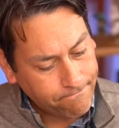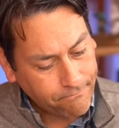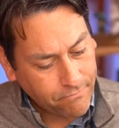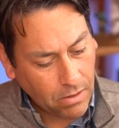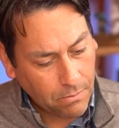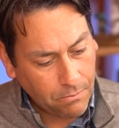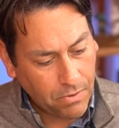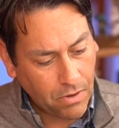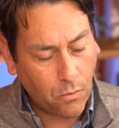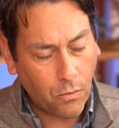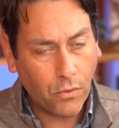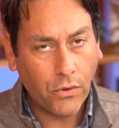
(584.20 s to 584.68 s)

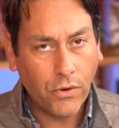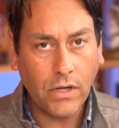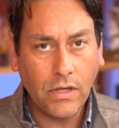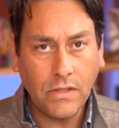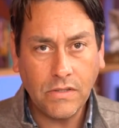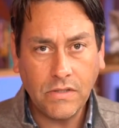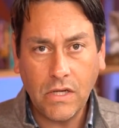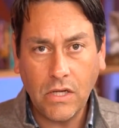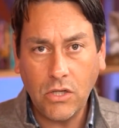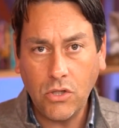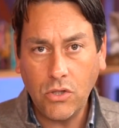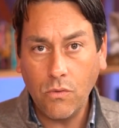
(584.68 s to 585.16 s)
But we're going to
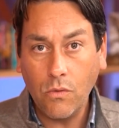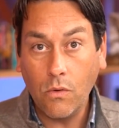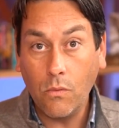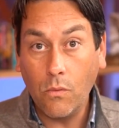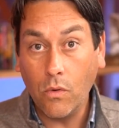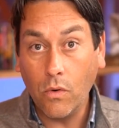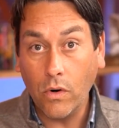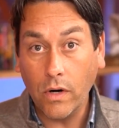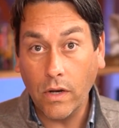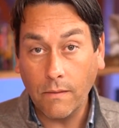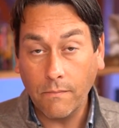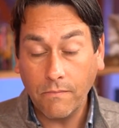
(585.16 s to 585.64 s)
send you a
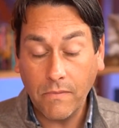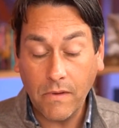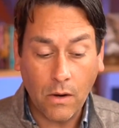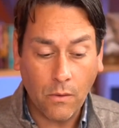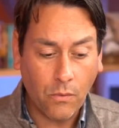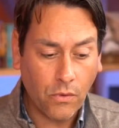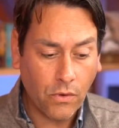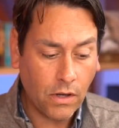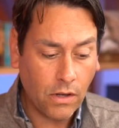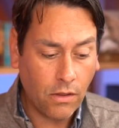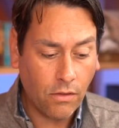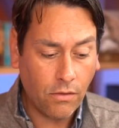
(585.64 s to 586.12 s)
warning, and
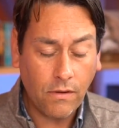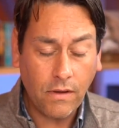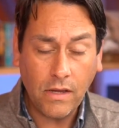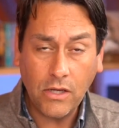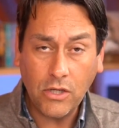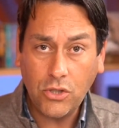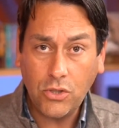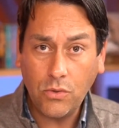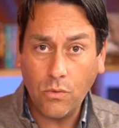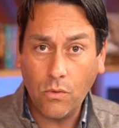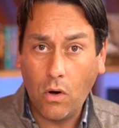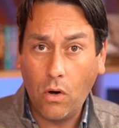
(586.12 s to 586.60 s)
we're going to
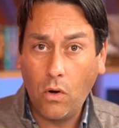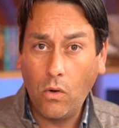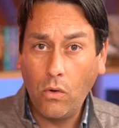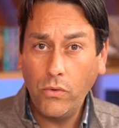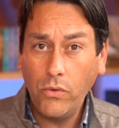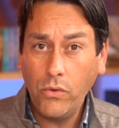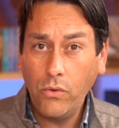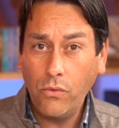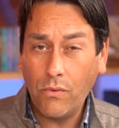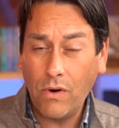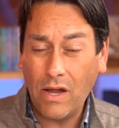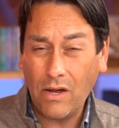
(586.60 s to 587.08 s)
issue a whole
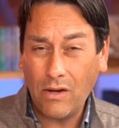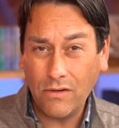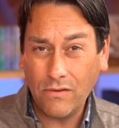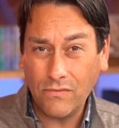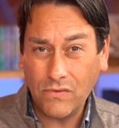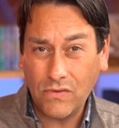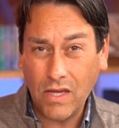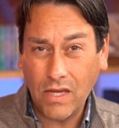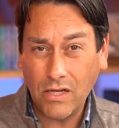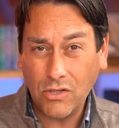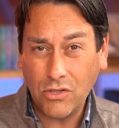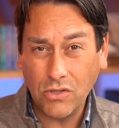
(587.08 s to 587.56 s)
new round of
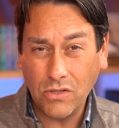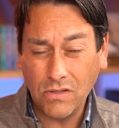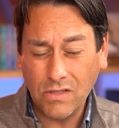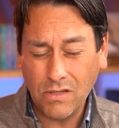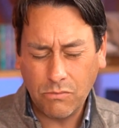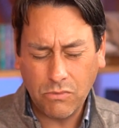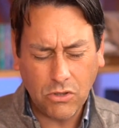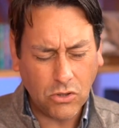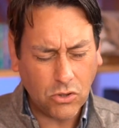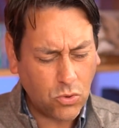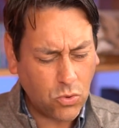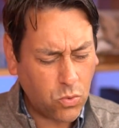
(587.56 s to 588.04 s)
sanctions,
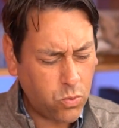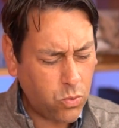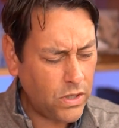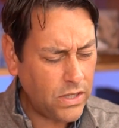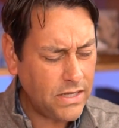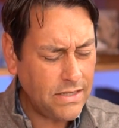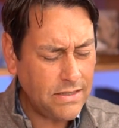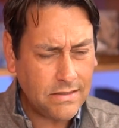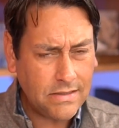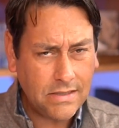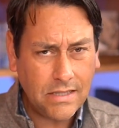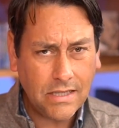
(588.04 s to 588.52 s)
up to
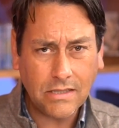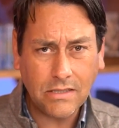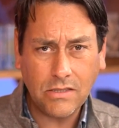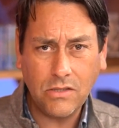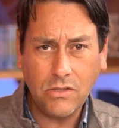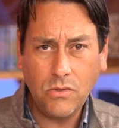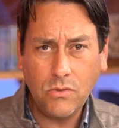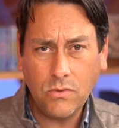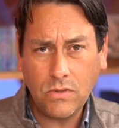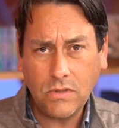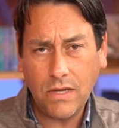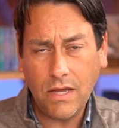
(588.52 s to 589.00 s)
26
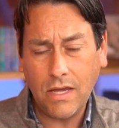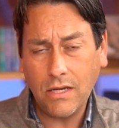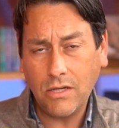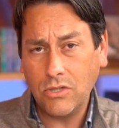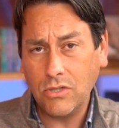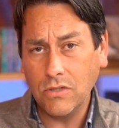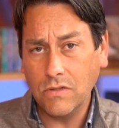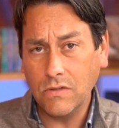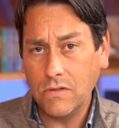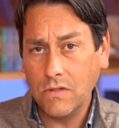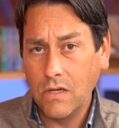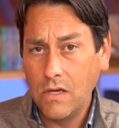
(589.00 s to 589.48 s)
new
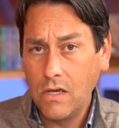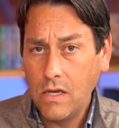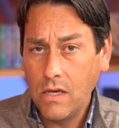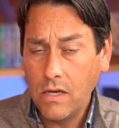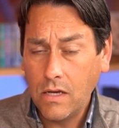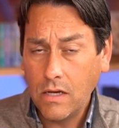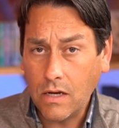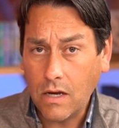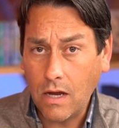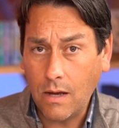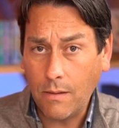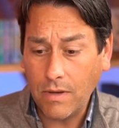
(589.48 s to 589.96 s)
sanctions
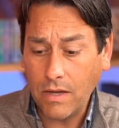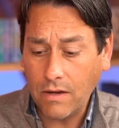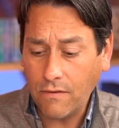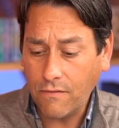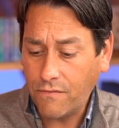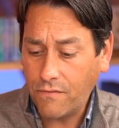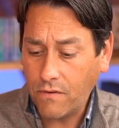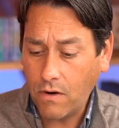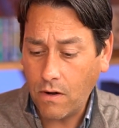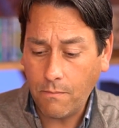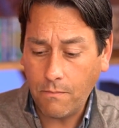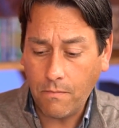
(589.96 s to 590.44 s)
coming
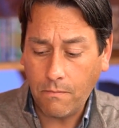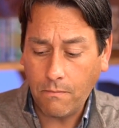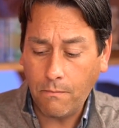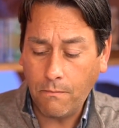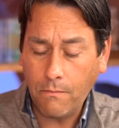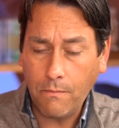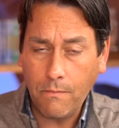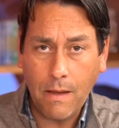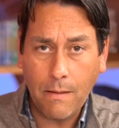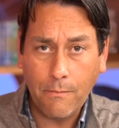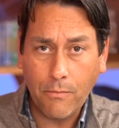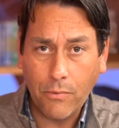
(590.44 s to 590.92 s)

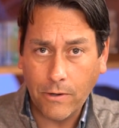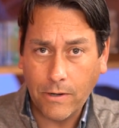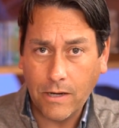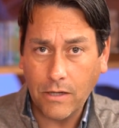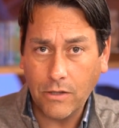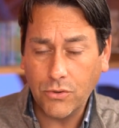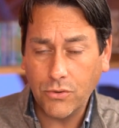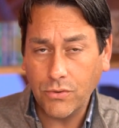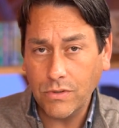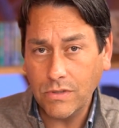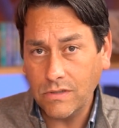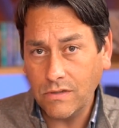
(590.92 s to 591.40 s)
from member
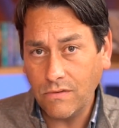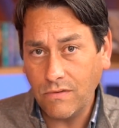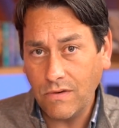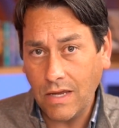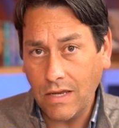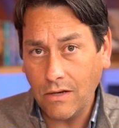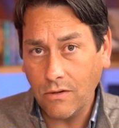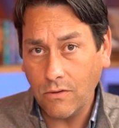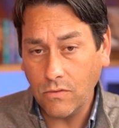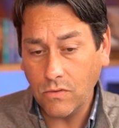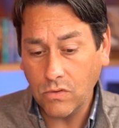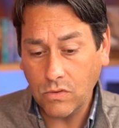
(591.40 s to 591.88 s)
countries in
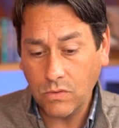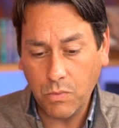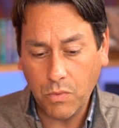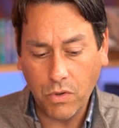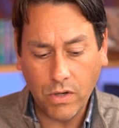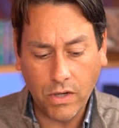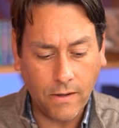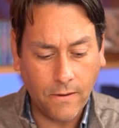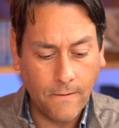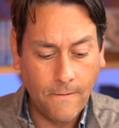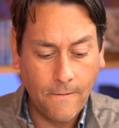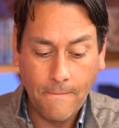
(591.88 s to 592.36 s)
NATO this
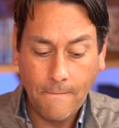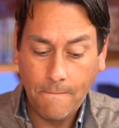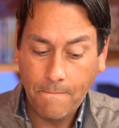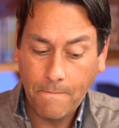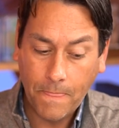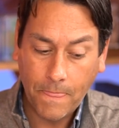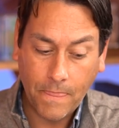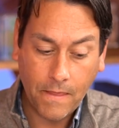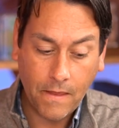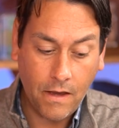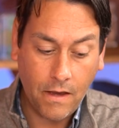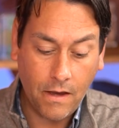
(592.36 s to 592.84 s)
morning,
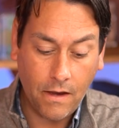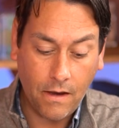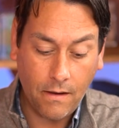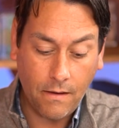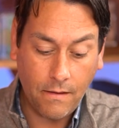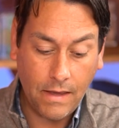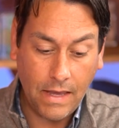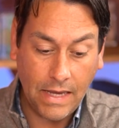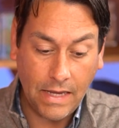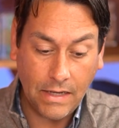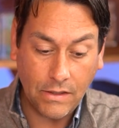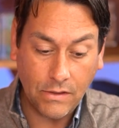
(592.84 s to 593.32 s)

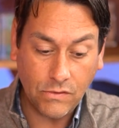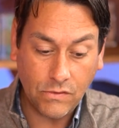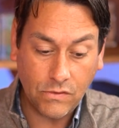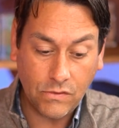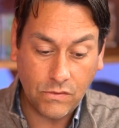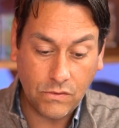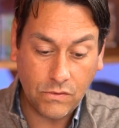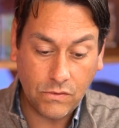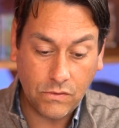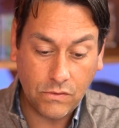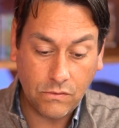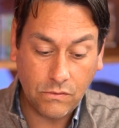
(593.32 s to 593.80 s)
uh,
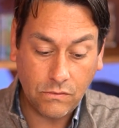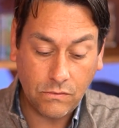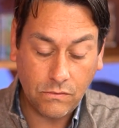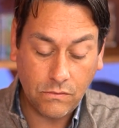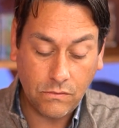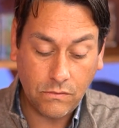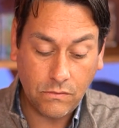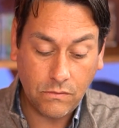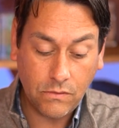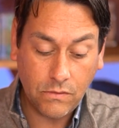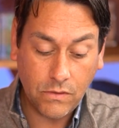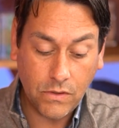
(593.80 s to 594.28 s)
as
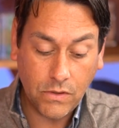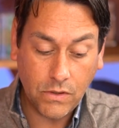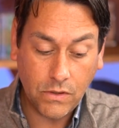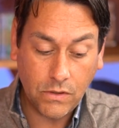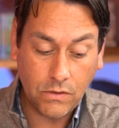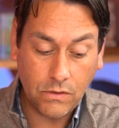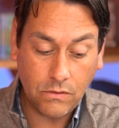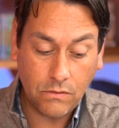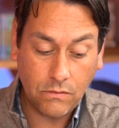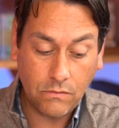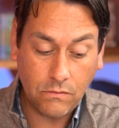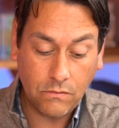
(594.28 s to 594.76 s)

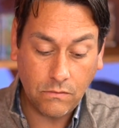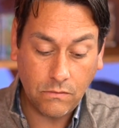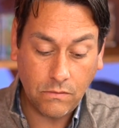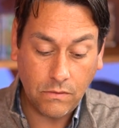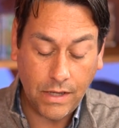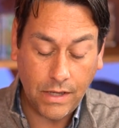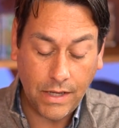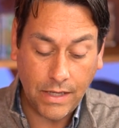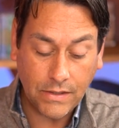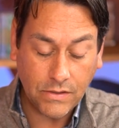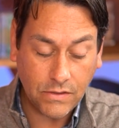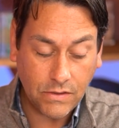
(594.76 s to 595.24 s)
uh,
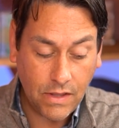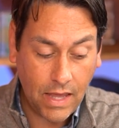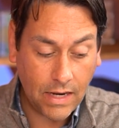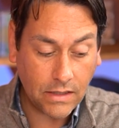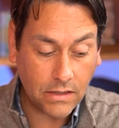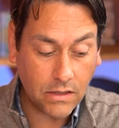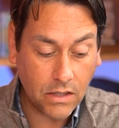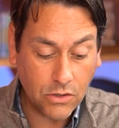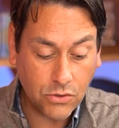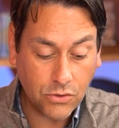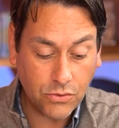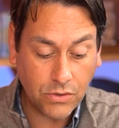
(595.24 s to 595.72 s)
as
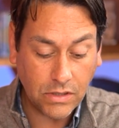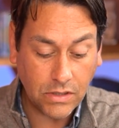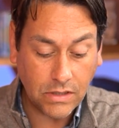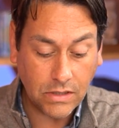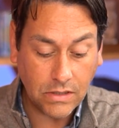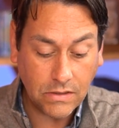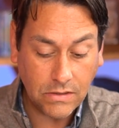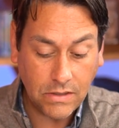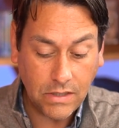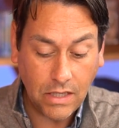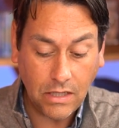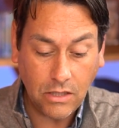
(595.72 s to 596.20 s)
that country
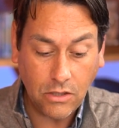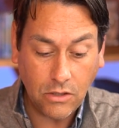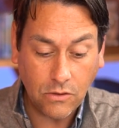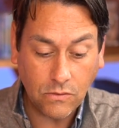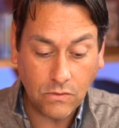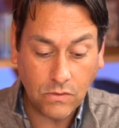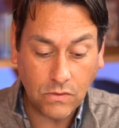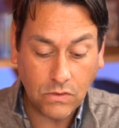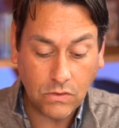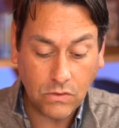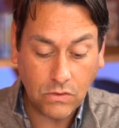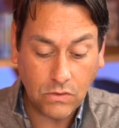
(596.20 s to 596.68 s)

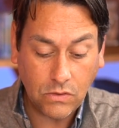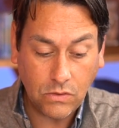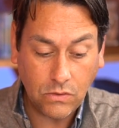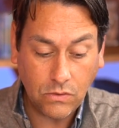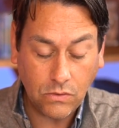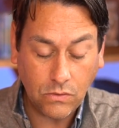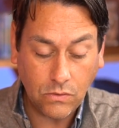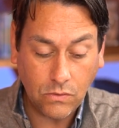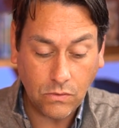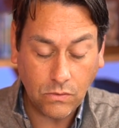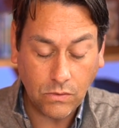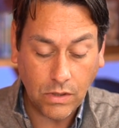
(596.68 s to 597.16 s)
continues
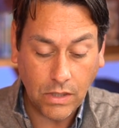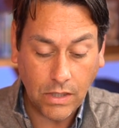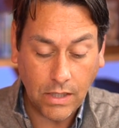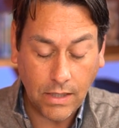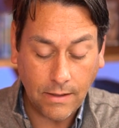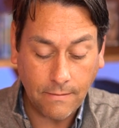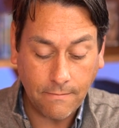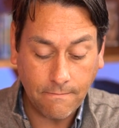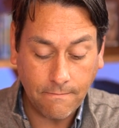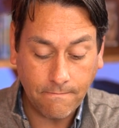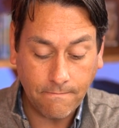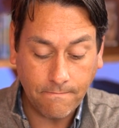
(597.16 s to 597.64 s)
to
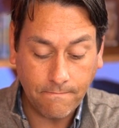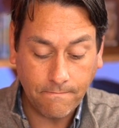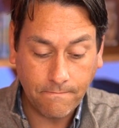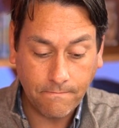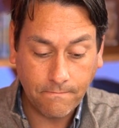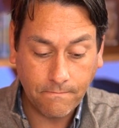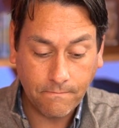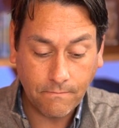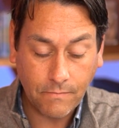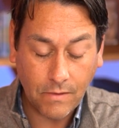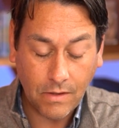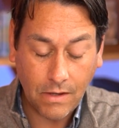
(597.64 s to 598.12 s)
um,
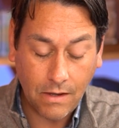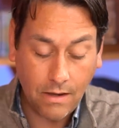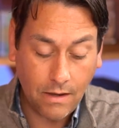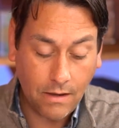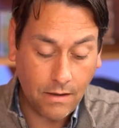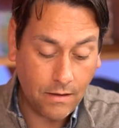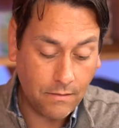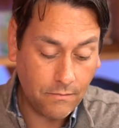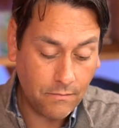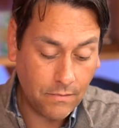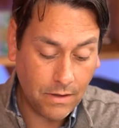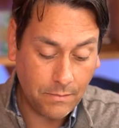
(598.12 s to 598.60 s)

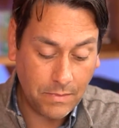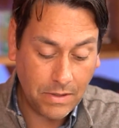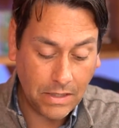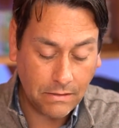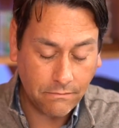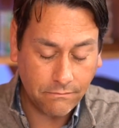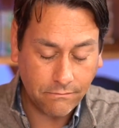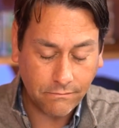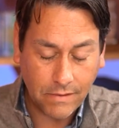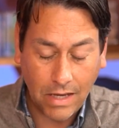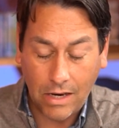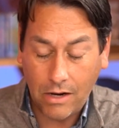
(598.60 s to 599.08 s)
I, I
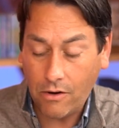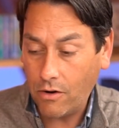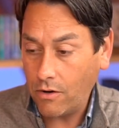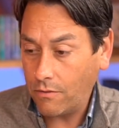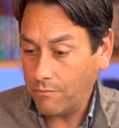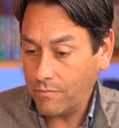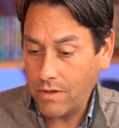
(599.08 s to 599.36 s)
mean, I don't know.